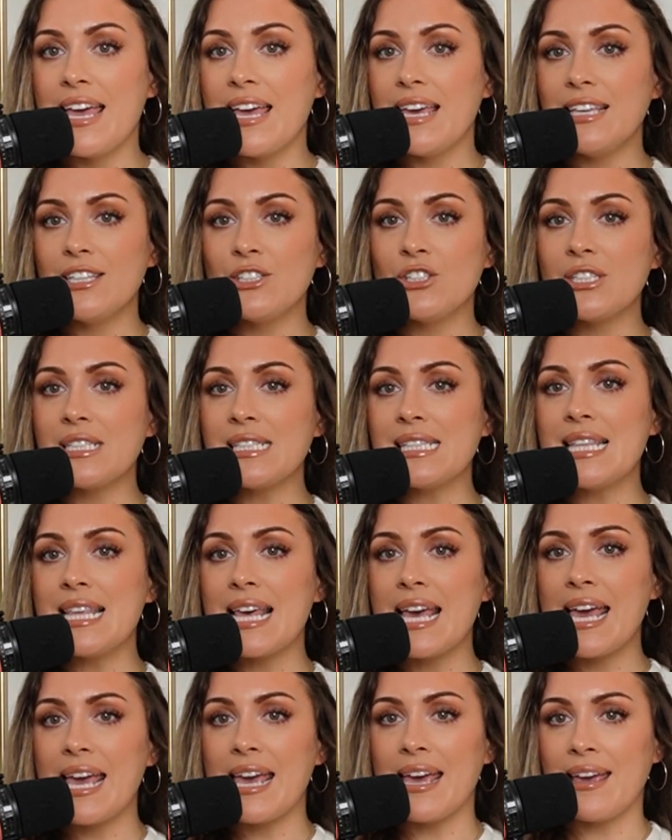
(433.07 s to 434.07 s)
He's just
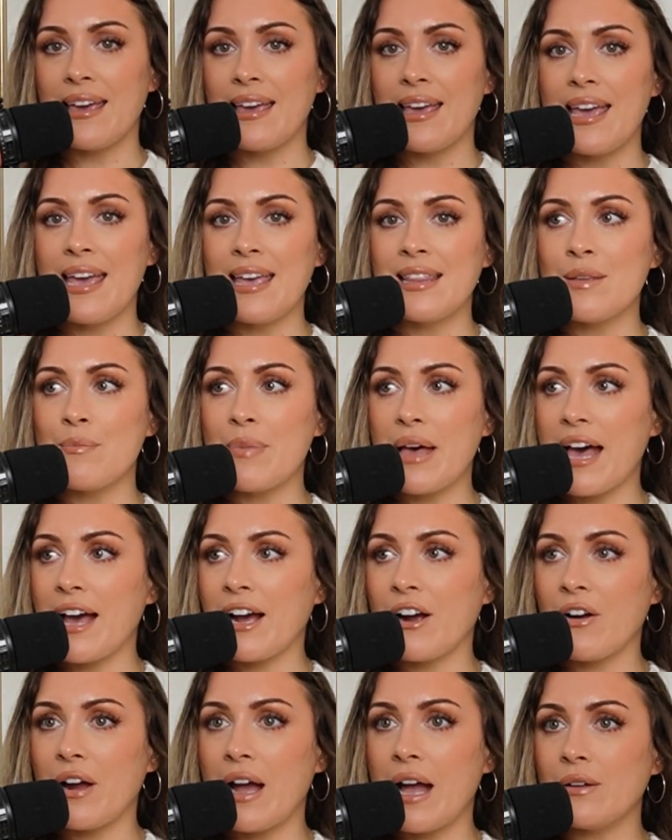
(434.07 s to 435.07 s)
there in the
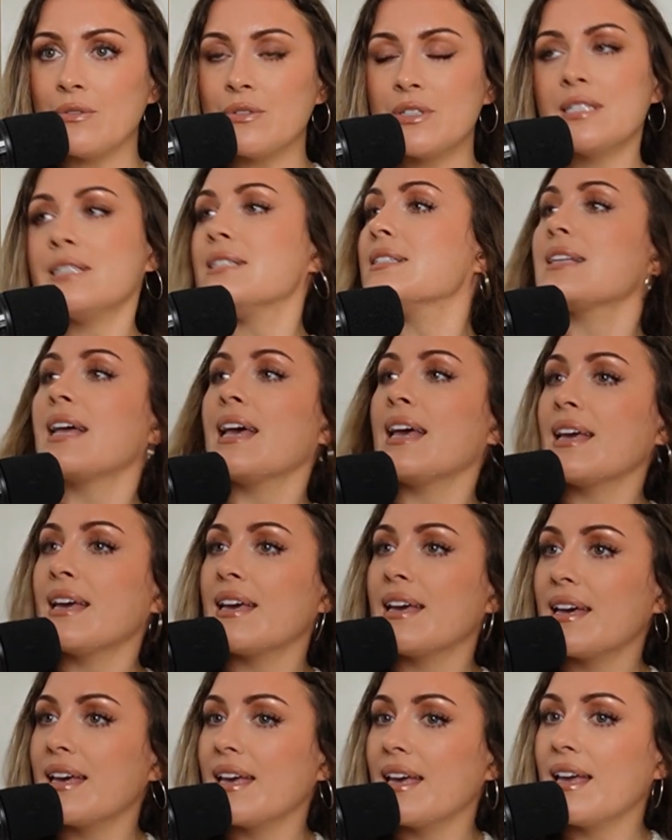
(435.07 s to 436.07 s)
background. And he's
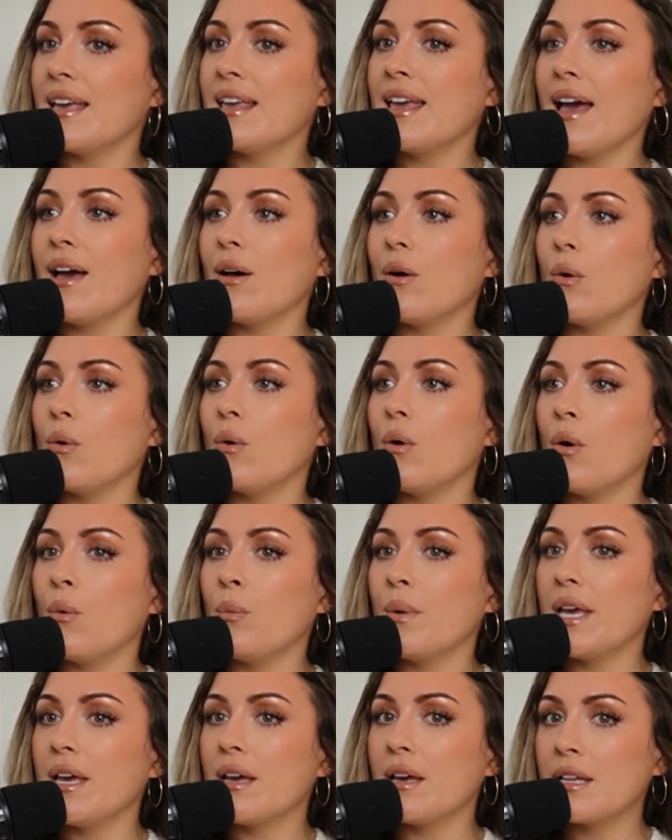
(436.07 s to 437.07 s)
like, yeah, are
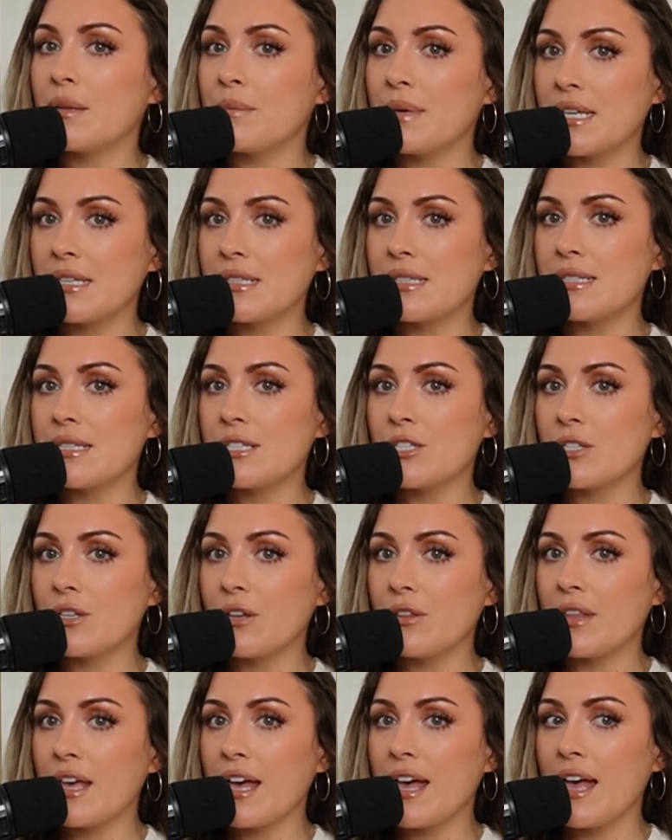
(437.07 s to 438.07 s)
we going to make a decision
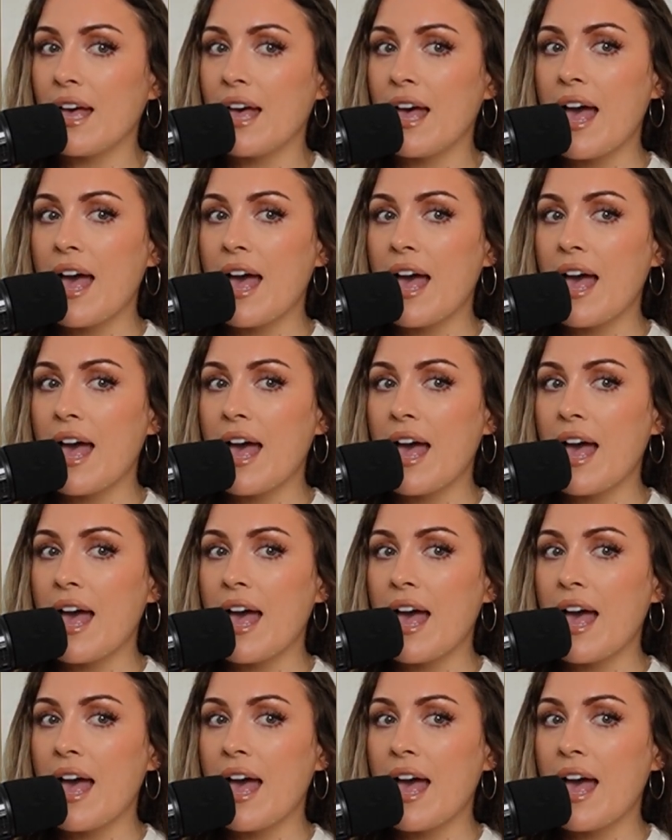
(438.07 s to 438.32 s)
on that?